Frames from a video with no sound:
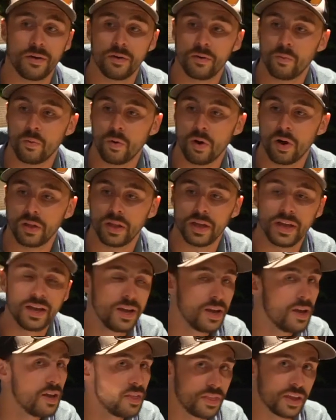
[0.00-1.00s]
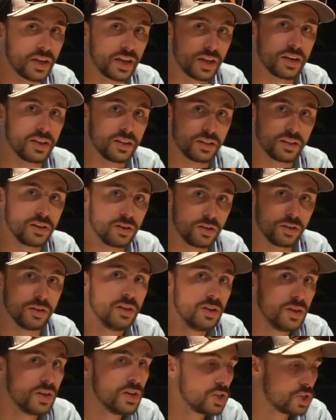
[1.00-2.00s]
walleye. They got a little
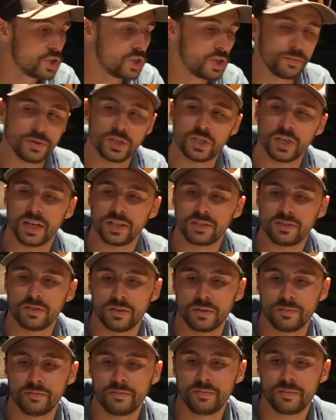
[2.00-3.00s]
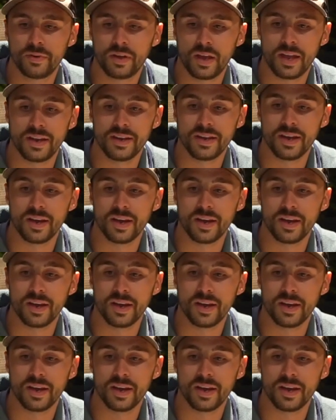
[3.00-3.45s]
shimmy shake to them, and